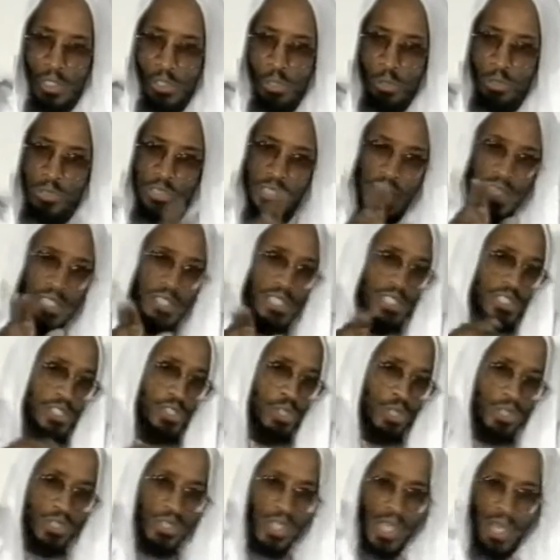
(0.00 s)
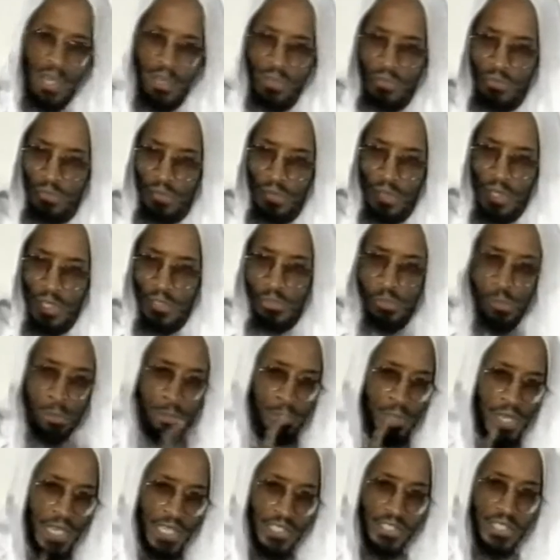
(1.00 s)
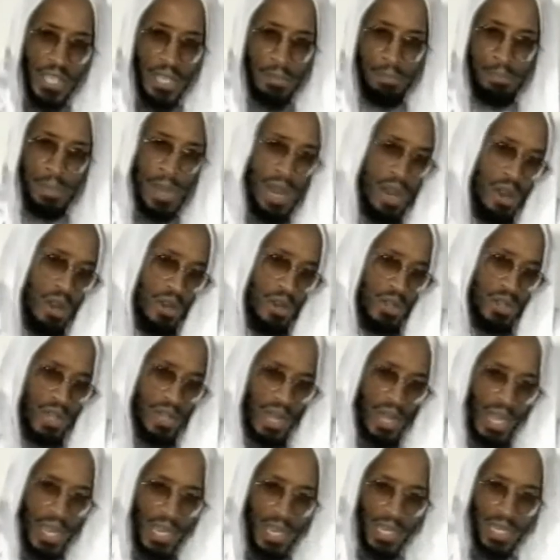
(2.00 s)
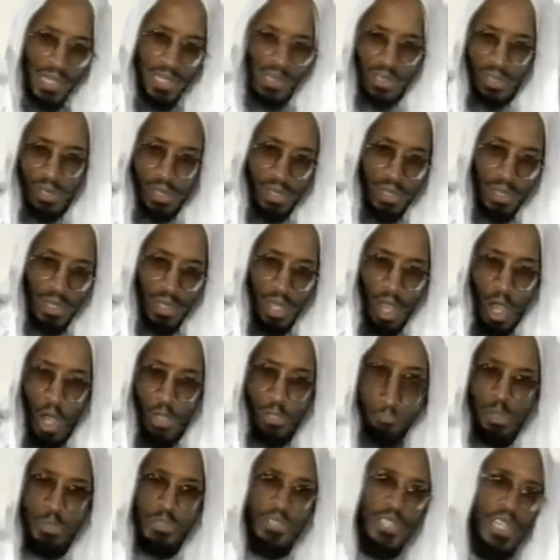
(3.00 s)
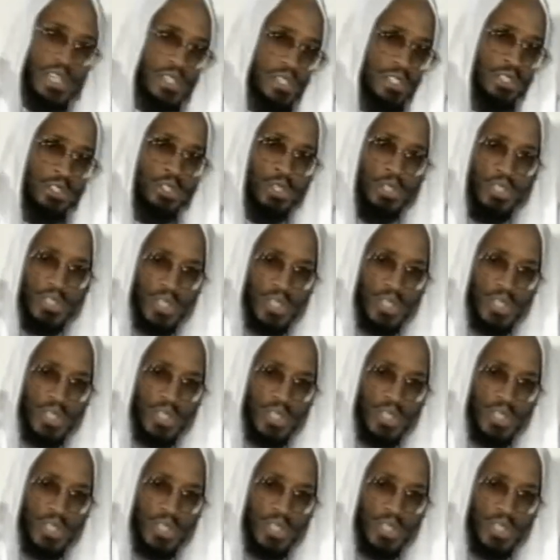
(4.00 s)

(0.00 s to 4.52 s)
You sentence yourself to peace and paradise, or you sentence